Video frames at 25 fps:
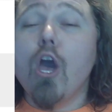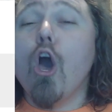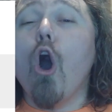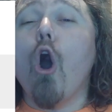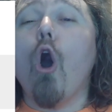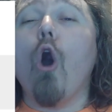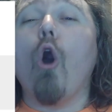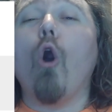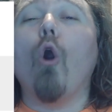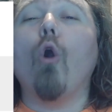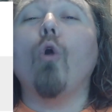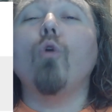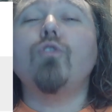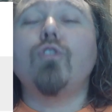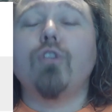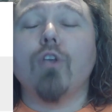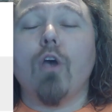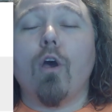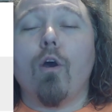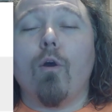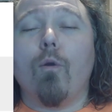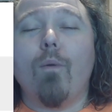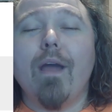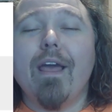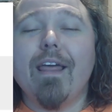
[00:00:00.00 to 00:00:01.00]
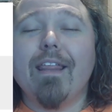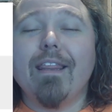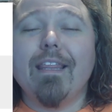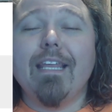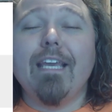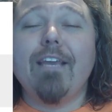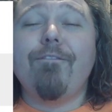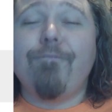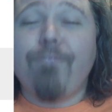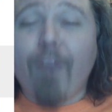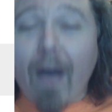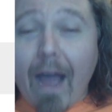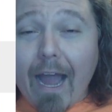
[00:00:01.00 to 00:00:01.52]
Also, the
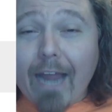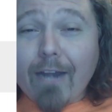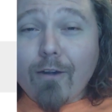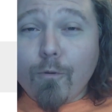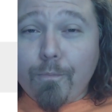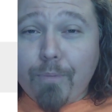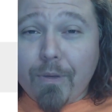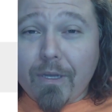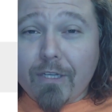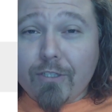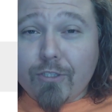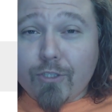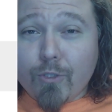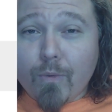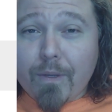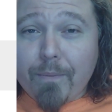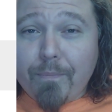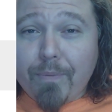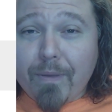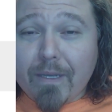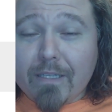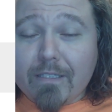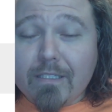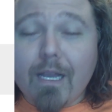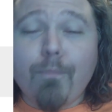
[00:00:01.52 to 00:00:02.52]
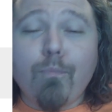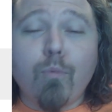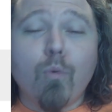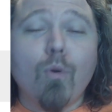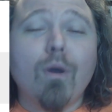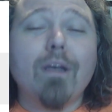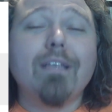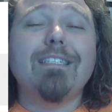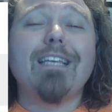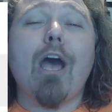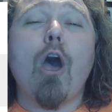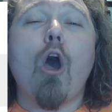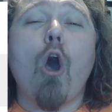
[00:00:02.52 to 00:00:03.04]
final pitcher we picked up
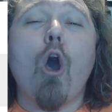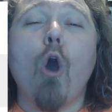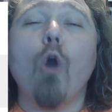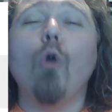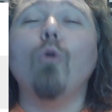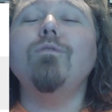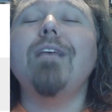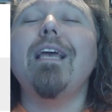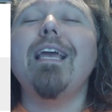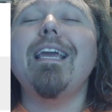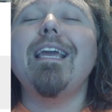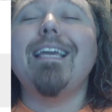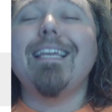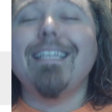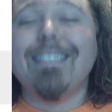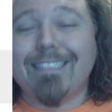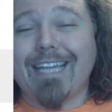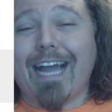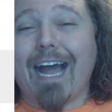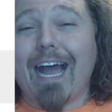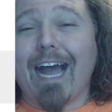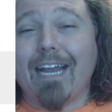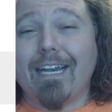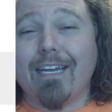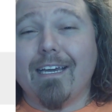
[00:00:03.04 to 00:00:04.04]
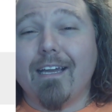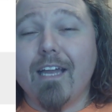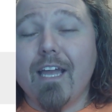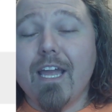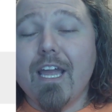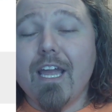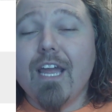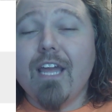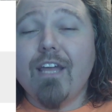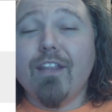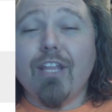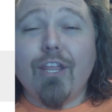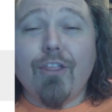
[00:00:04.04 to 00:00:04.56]
was Jose Quintana.
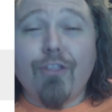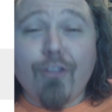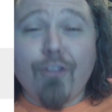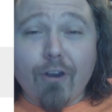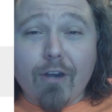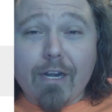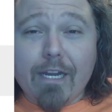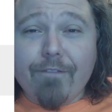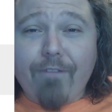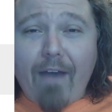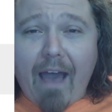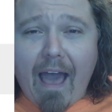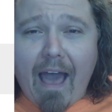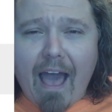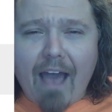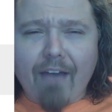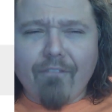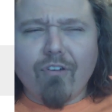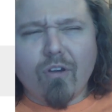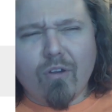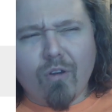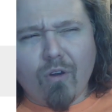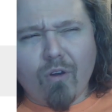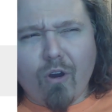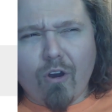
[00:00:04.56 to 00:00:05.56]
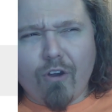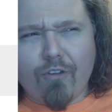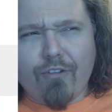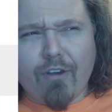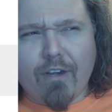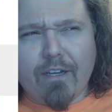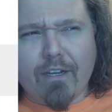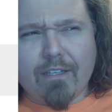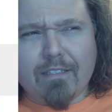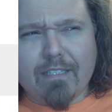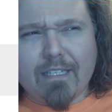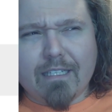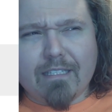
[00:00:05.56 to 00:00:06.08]
The 35 or
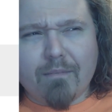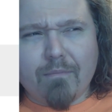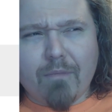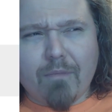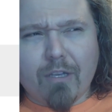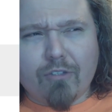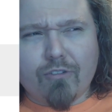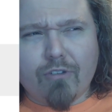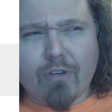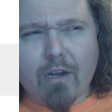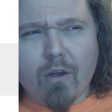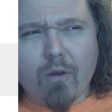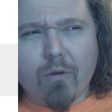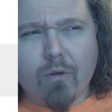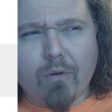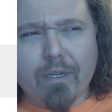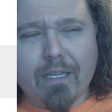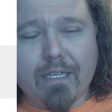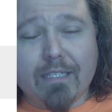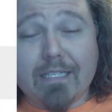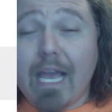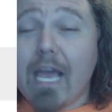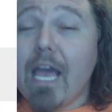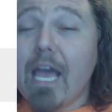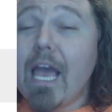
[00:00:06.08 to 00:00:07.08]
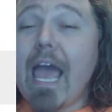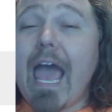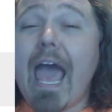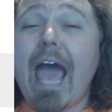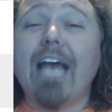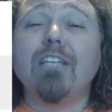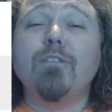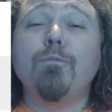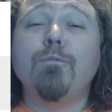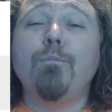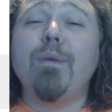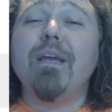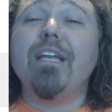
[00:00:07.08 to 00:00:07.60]
36, I'm not sure how old he is,
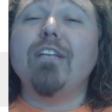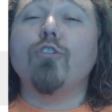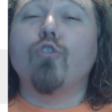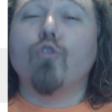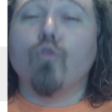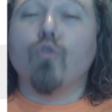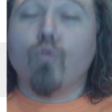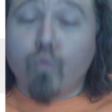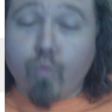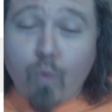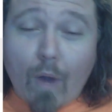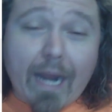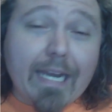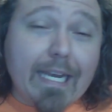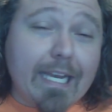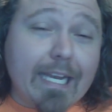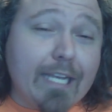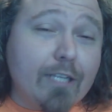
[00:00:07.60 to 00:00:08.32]
has been great in